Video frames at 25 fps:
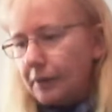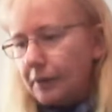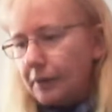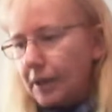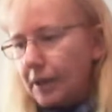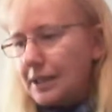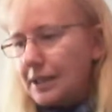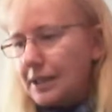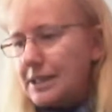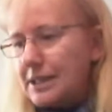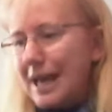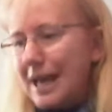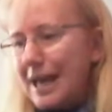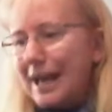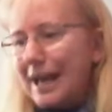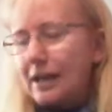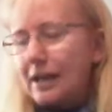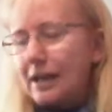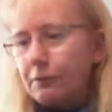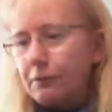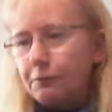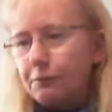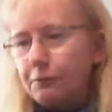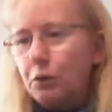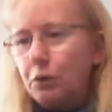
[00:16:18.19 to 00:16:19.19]

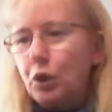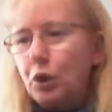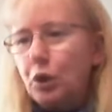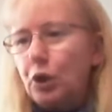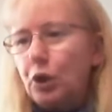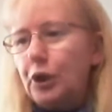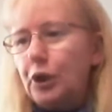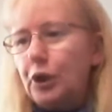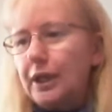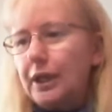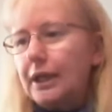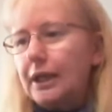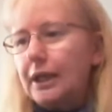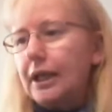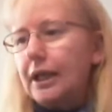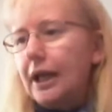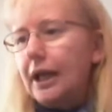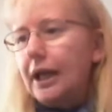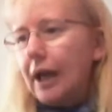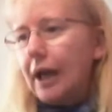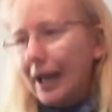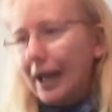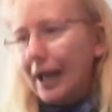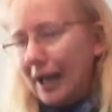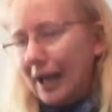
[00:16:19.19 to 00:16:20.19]
contained for learning
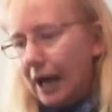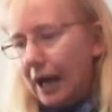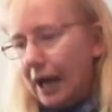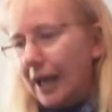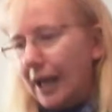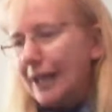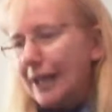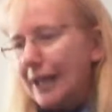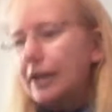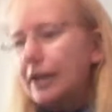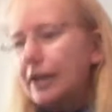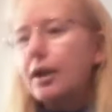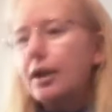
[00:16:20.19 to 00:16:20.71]
in